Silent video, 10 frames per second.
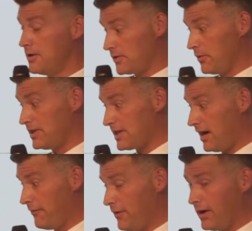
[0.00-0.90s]
So it's
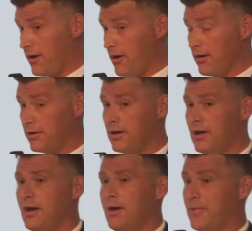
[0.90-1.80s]
kind of fucking hard.
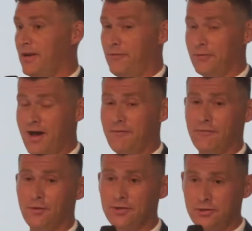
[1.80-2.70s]
But if you're not
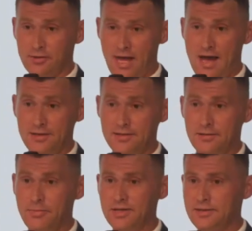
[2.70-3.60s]
first, you're
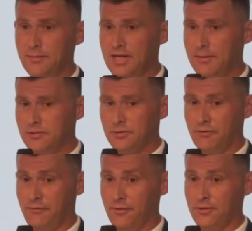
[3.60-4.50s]
last. But sometimes when
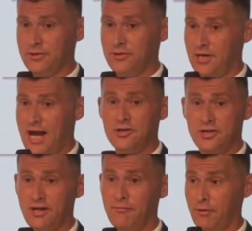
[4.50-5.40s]
you're first, you
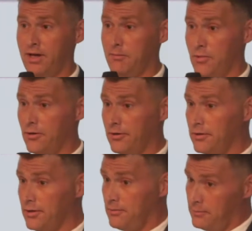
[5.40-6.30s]
actually get frickin'
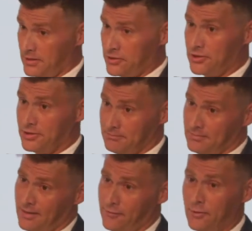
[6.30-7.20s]
murdered, which
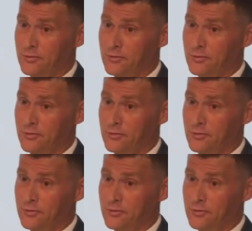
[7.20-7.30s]
if you